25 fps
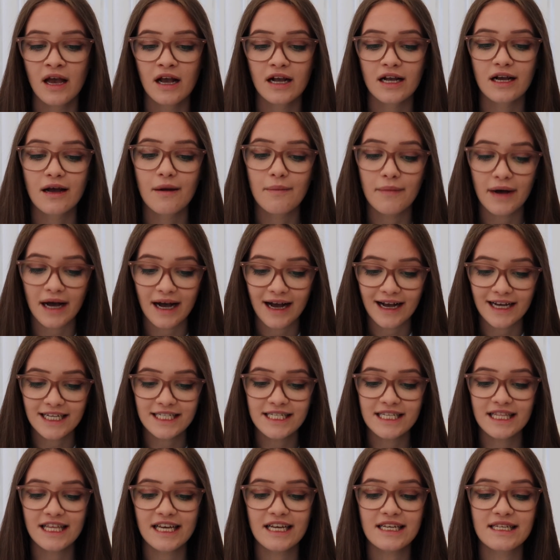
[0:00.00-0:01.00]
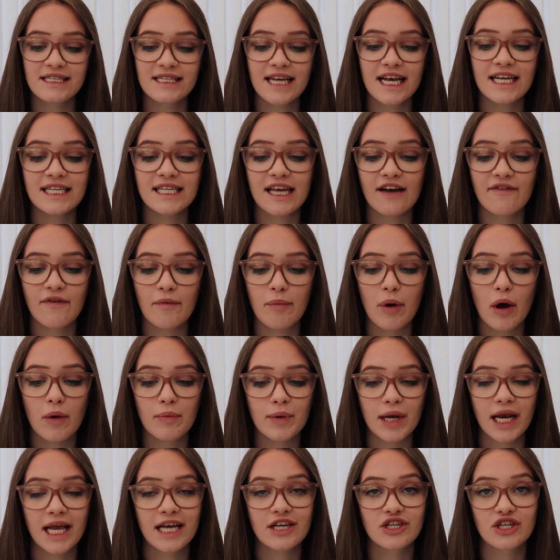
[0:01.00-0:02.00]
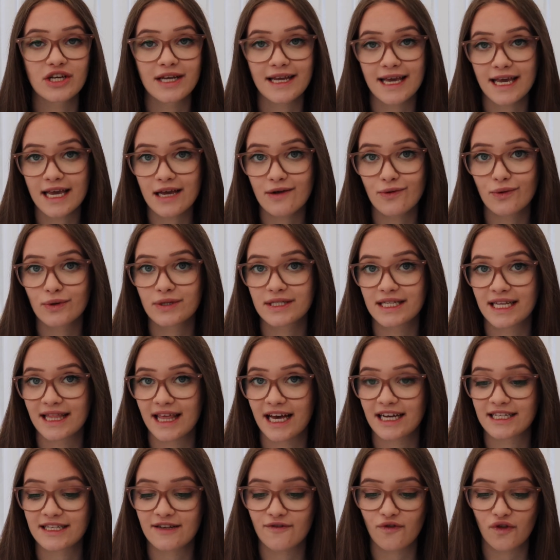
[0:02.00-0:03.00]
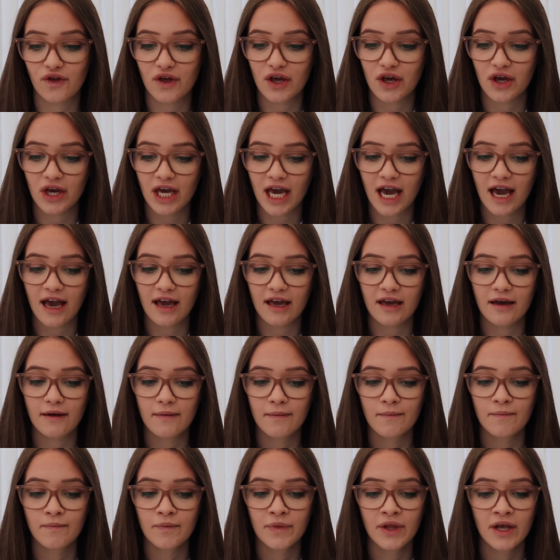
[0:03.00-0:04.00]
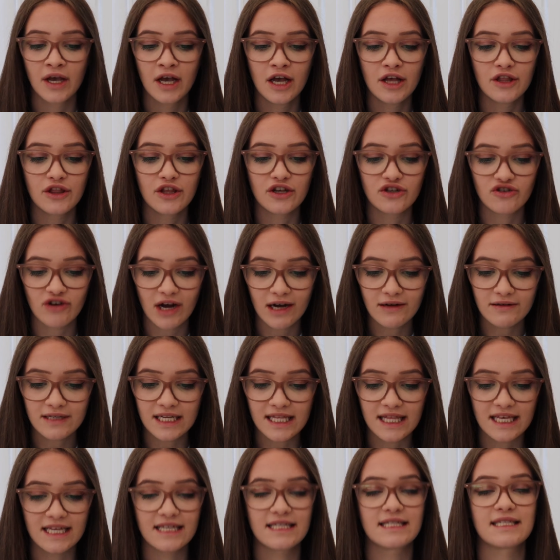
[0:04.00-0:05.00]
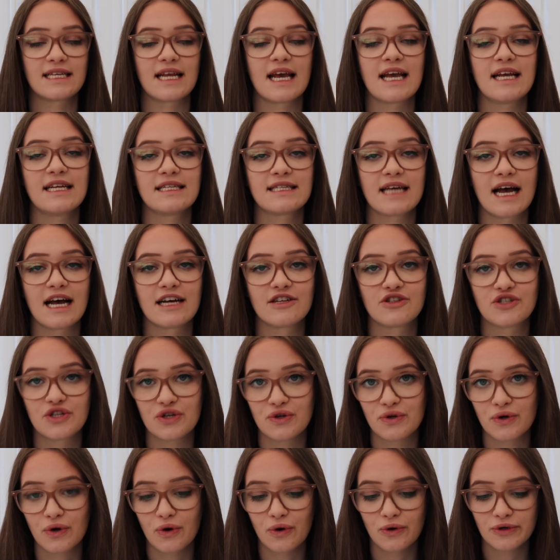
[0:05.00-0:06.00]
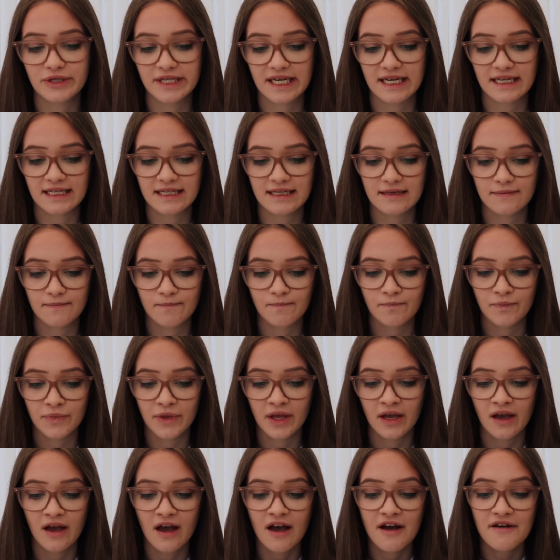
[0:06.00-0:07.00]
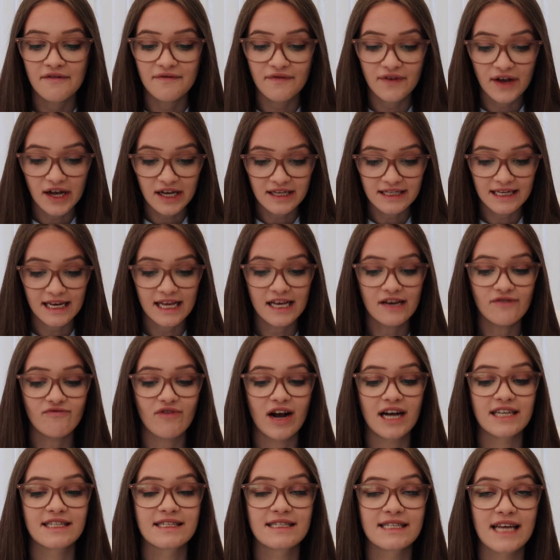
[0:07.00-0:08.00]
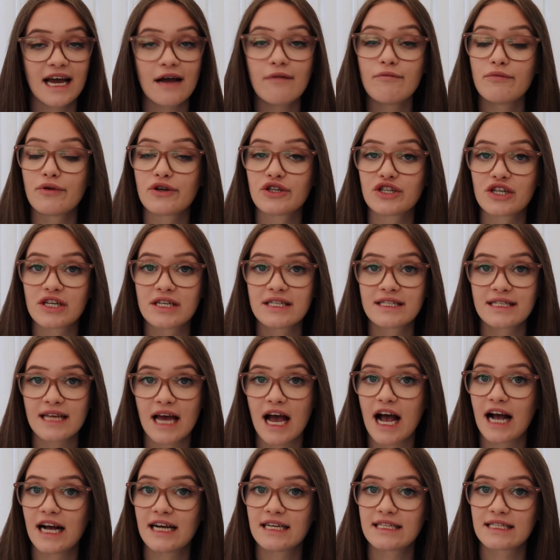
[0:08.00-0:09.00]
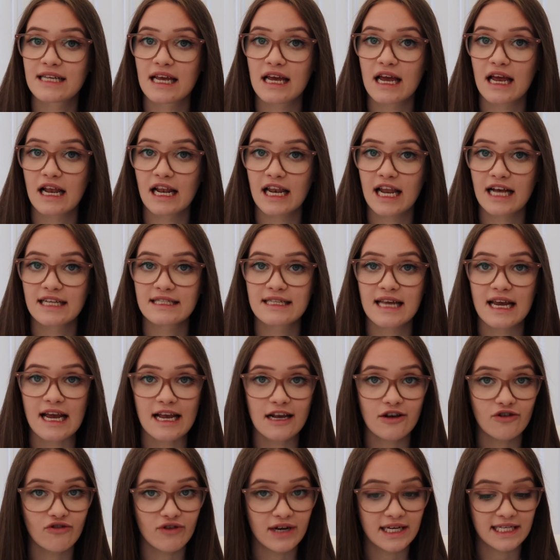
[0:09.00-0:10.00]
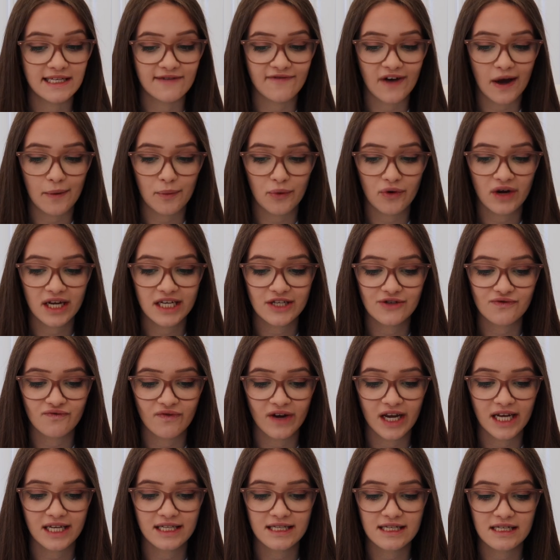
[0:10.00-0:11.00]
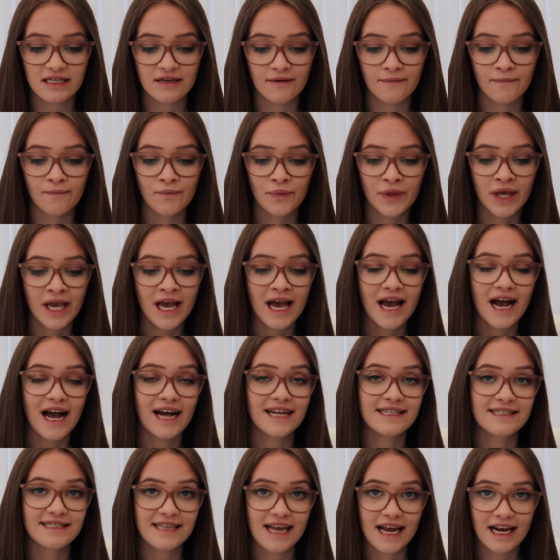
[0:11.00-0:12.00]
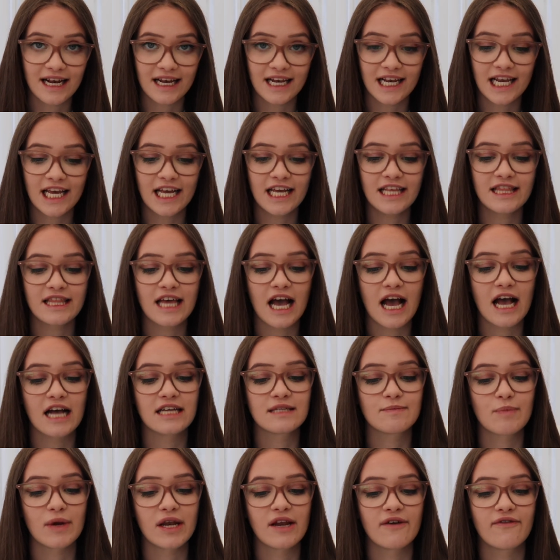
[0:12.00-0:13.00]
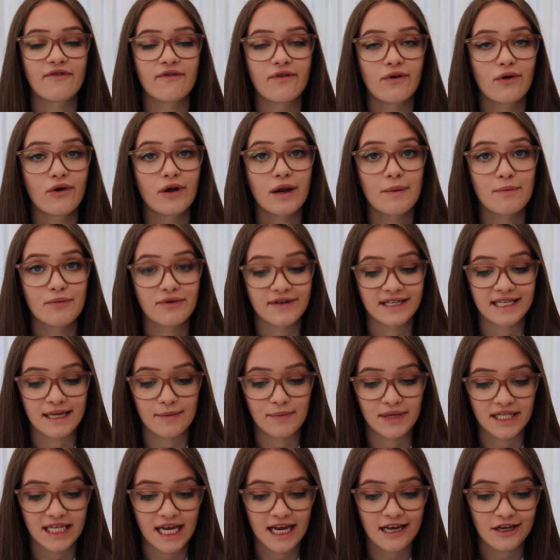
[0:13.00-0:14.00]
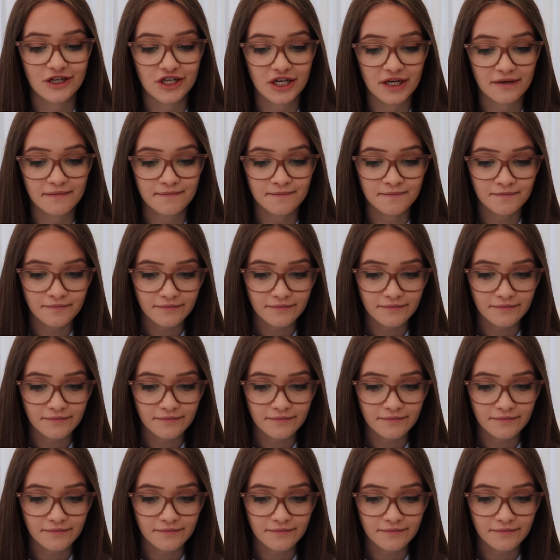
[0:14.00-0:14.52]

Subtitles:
Combined, these states have a population equal to that of the UK. The drought in these states has 2 causes. Firstly, rising temperatures has led to increased evaporation rates, and secondly, there has been a fall in precipitation.